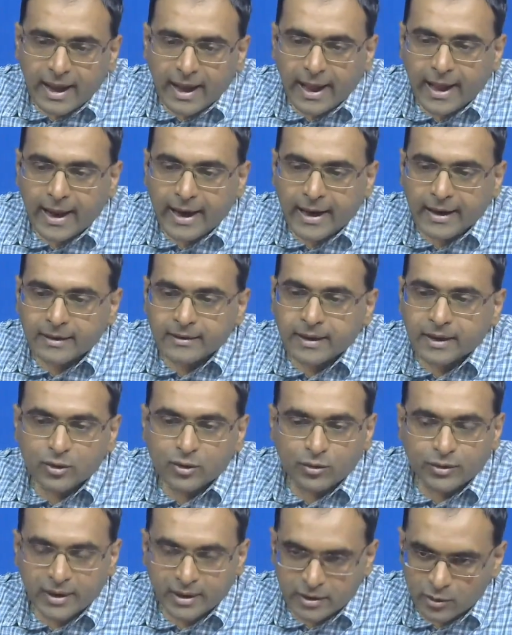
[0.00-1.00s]
and that
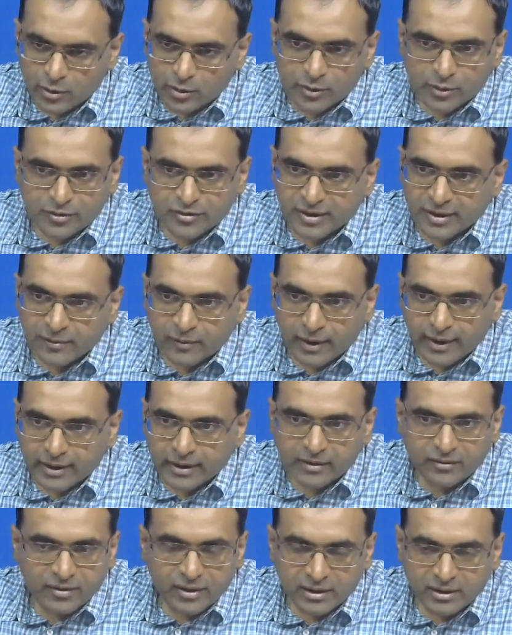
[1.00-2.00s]
you can do using
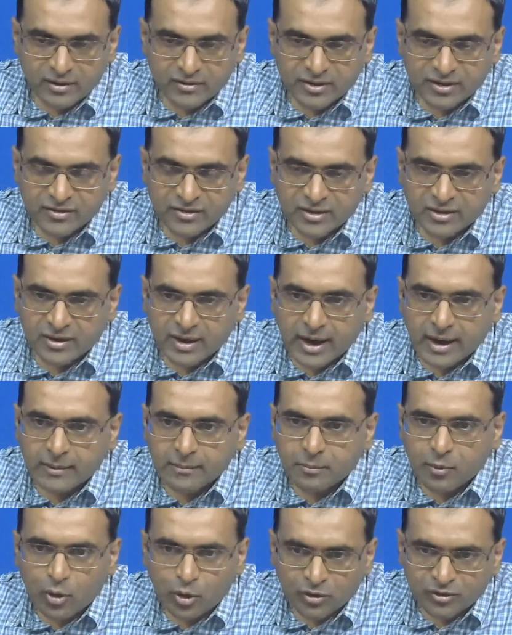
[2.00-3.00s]
whitening filters, etc.
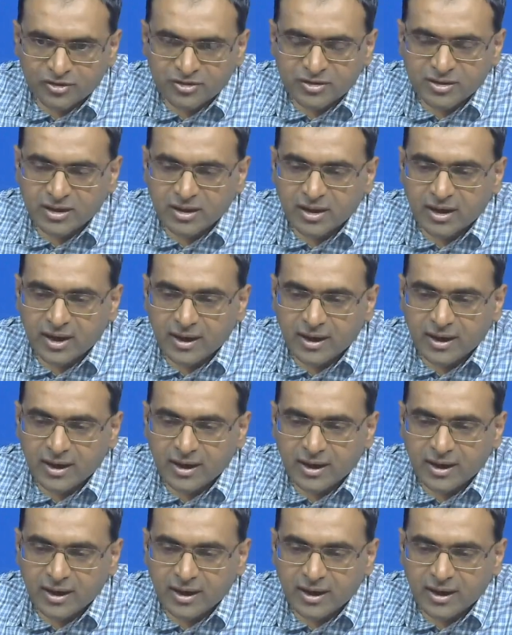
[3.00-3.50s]
And post